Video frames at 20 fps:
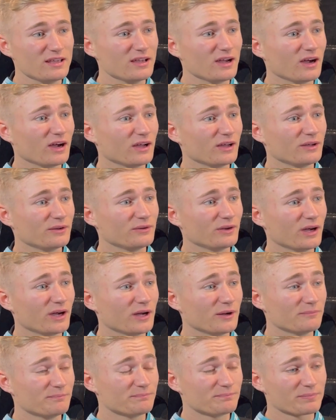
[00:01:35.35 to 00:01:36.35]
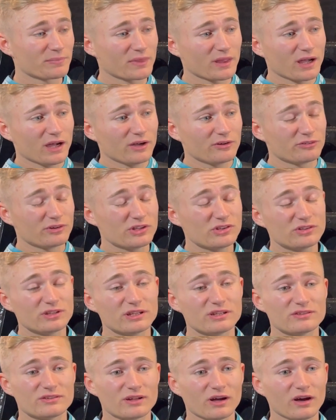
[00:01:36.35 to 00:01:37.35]
I originally
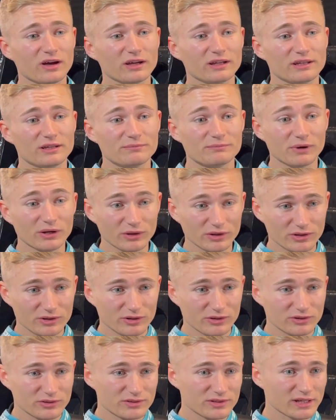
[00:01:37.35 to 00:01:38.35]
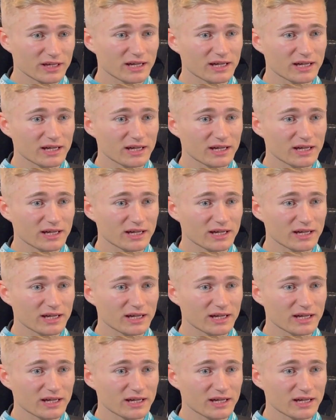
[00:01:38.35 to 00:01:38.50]
started in motocross.